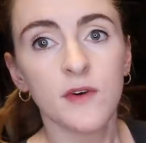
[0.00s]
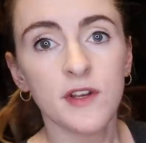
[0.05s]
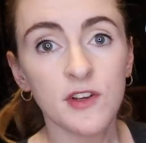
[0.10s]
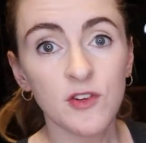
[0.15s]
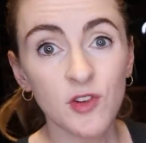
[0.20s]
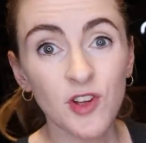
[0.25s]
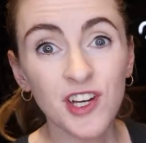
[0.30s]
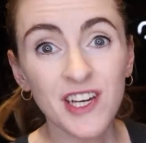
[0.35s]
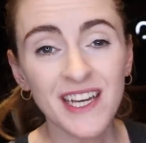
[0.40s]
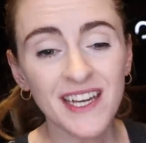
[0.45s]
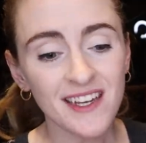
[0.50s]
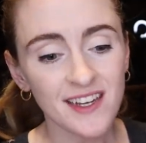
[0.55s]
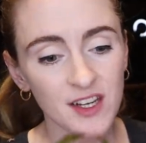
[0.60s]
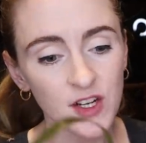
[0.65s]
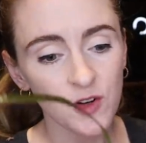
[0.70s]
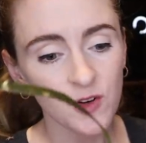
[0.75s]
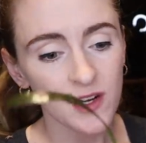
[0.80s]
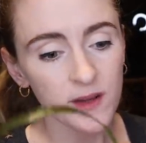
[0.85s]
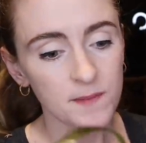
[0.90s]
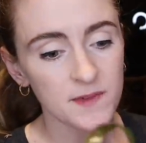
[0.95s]
When you're looking at
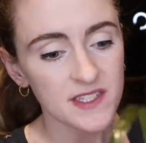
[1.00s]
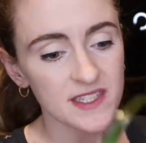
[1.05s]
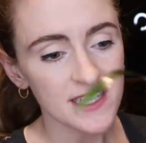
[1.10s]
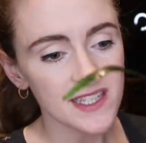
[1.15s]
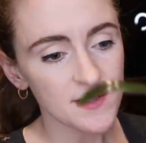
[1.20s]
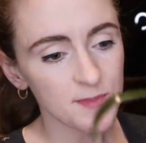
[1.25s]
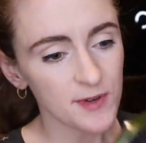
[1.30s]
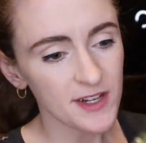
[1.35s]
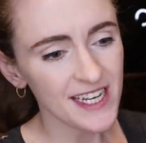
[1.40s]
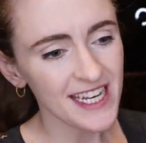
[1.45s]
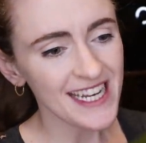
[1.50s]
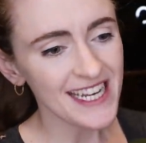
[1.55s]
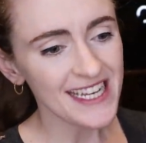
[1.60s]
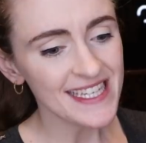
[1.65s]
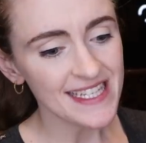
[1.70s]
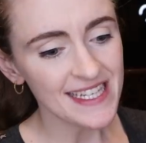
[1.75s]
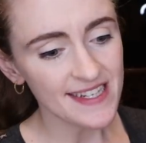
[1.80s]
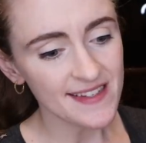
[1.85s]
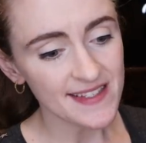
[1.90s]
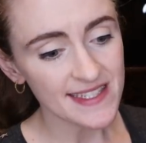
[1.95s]
crypts, it's pretty
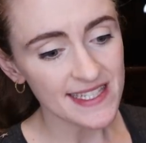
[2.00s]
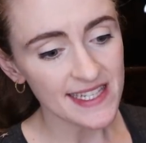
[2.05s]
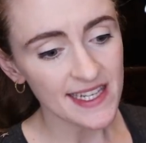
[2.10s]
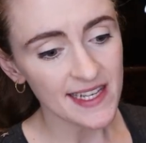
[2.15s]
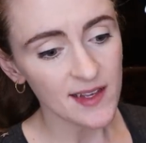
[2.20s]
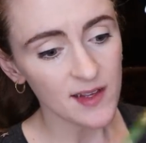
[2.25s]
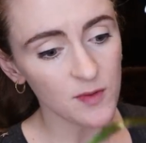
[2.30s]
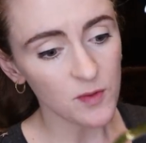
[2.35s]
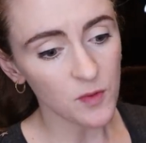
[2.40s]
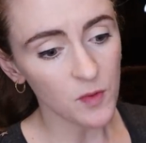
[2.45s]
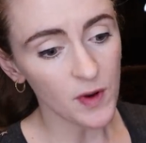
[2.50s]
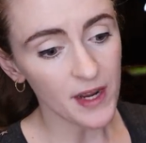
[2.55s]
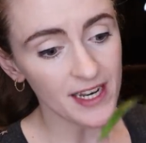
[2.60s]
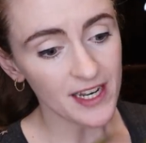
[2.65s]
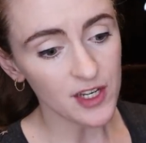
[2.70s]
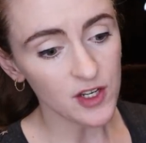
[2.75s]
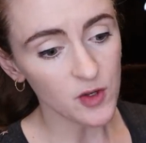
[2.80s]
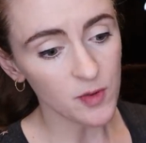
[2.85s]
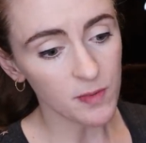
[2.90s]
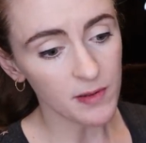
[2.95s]
easy to see when
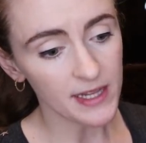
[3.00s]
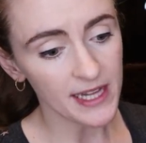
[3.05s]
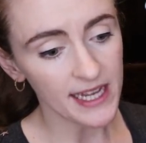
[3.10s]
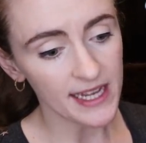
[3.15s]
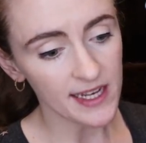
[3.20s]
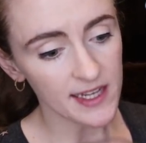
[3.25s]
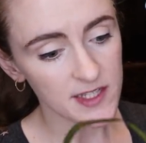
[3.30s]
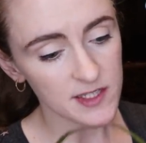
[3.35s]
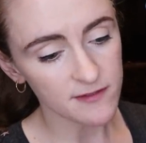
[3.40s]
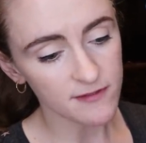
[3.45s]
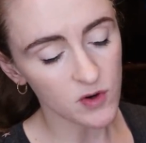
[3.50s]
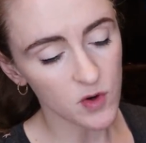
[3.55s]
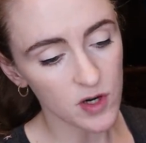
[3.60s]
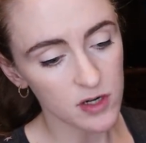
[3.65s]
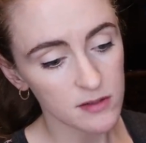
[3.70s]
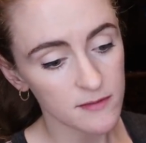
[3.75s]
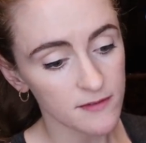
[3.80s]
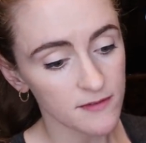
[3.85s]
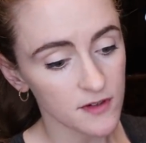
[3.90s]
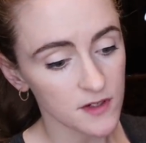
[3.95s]
a new plant has
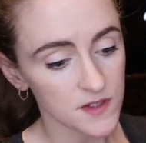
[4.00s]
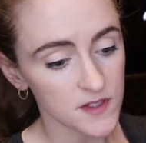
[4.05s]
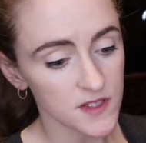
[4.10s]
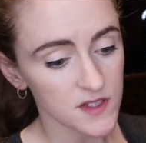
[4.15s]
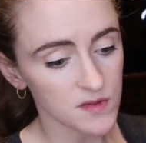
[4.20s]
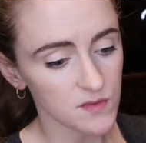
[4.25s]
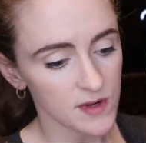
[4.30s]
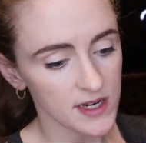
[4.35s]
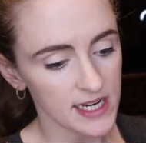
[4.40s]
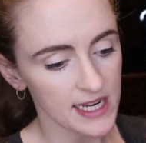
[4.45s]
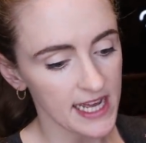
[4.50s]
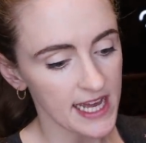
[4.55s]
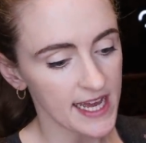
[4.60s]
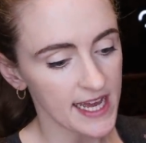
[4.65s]
formed versus when it